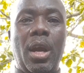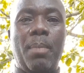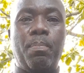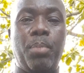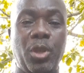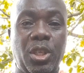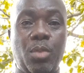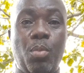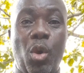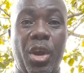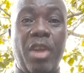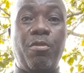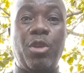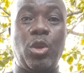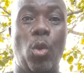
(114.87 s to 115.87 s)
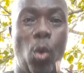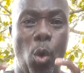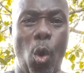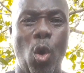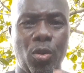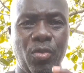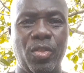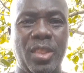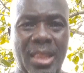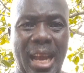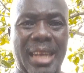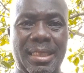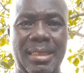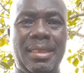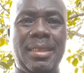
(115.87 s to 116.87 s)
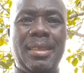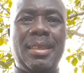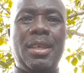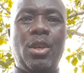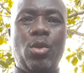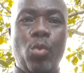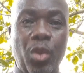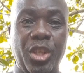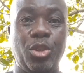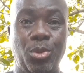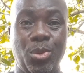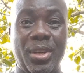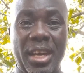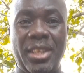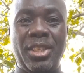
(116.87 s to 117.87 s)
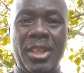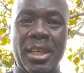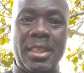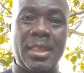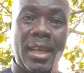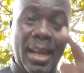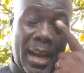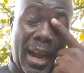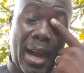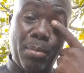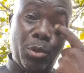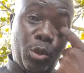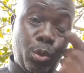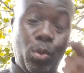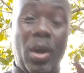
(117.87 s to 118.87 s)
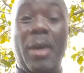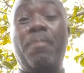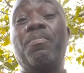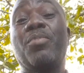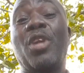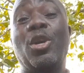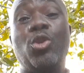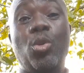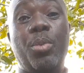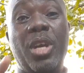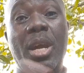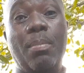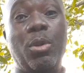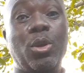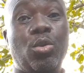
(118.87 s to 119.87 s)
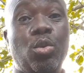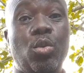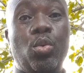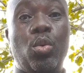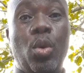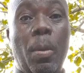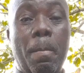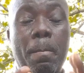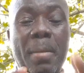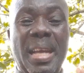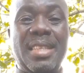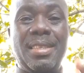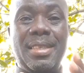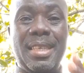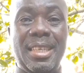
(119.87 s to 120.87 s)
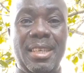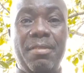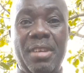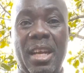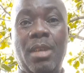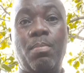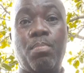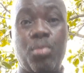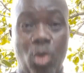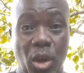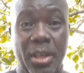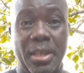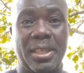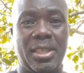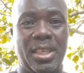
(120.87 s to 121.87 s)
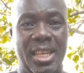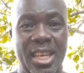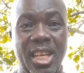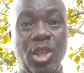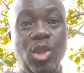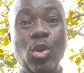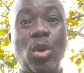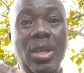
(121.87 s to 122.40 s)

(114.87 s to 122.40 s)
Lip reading: putting more effort on that which you can change, I'm sure you'll be able to make significant progress in your